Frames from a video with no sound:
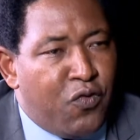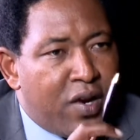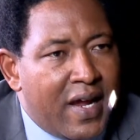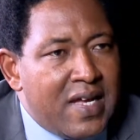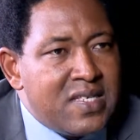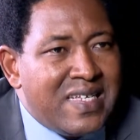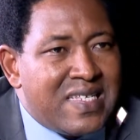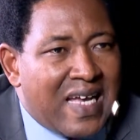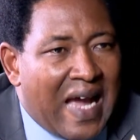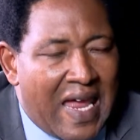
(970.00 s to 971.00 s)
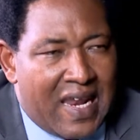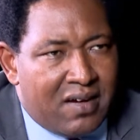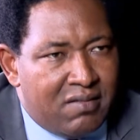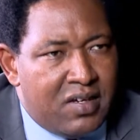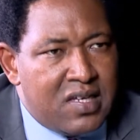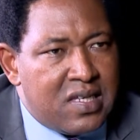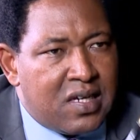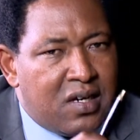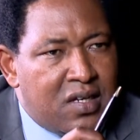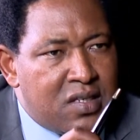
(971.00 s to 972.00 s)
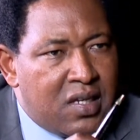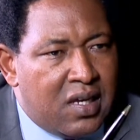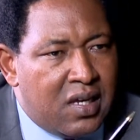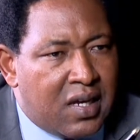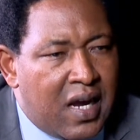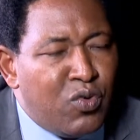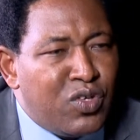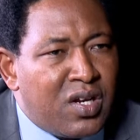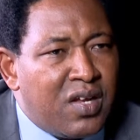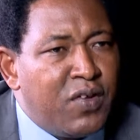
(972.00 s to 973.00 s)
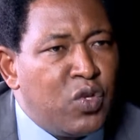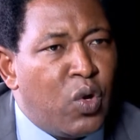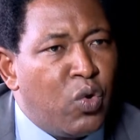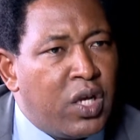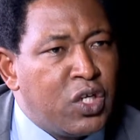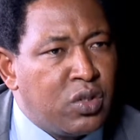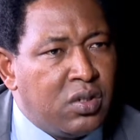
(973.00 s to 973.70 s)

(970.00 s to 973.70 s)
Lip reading: For us, it's a CARA, is a county revenue allocation.